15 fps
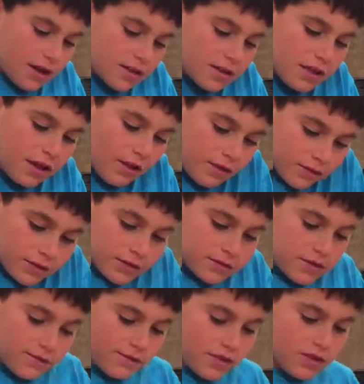So
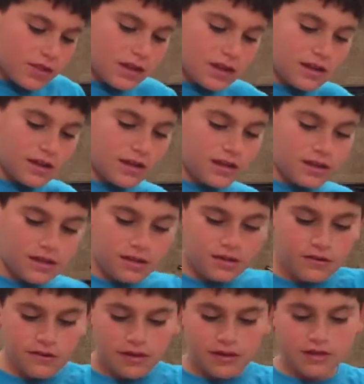the first thing you need to
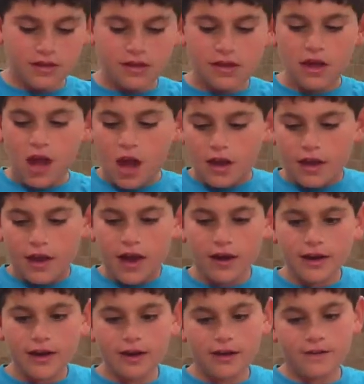do is cut
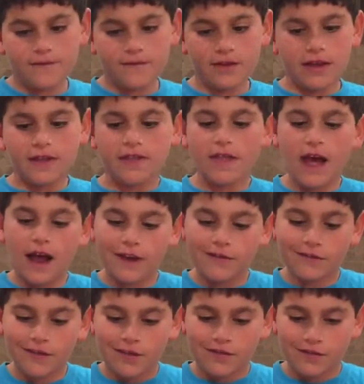it off like that,
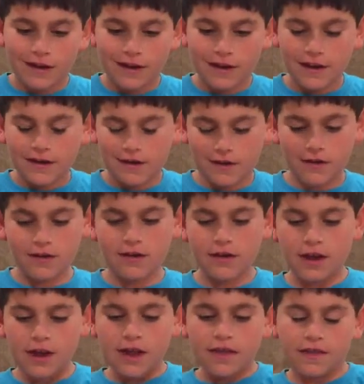just right here.
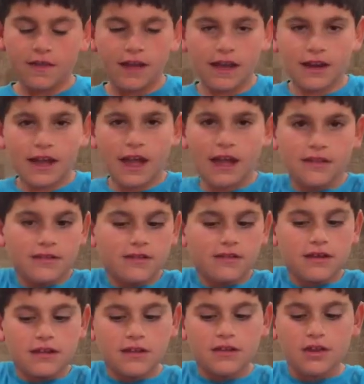Then, as you
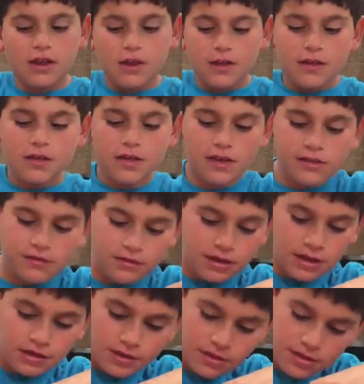
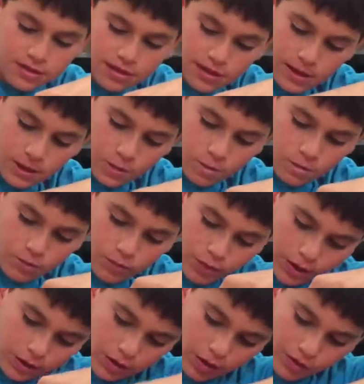can see
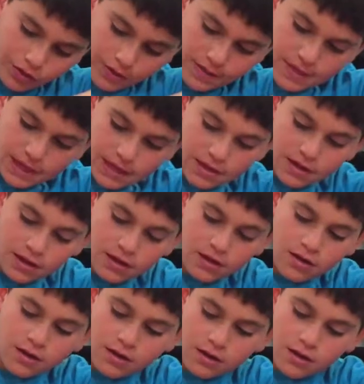where all the seeds
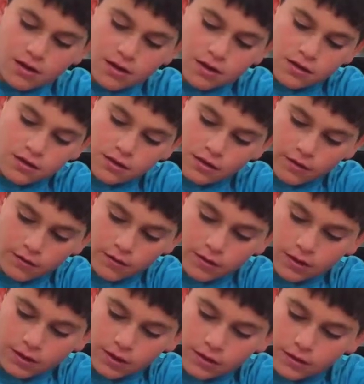are. So
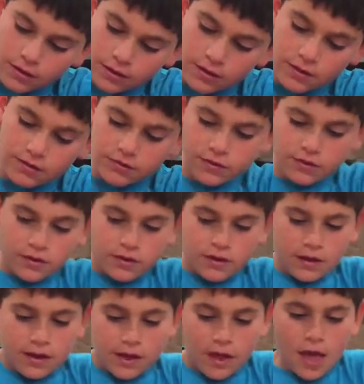you
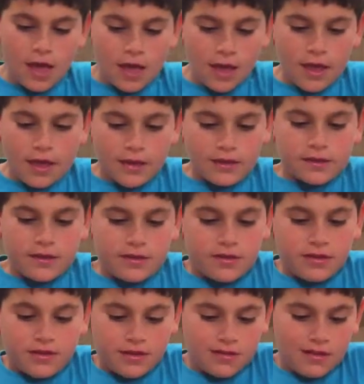
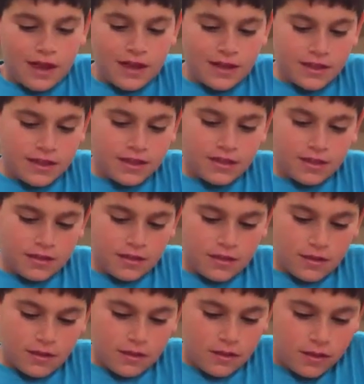slice
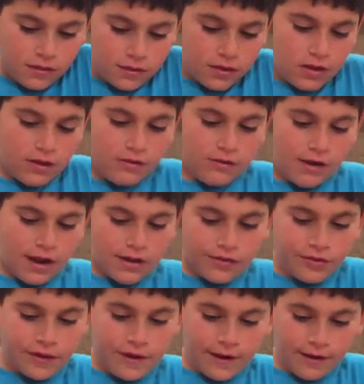
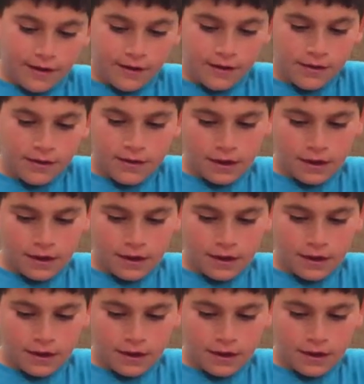around there.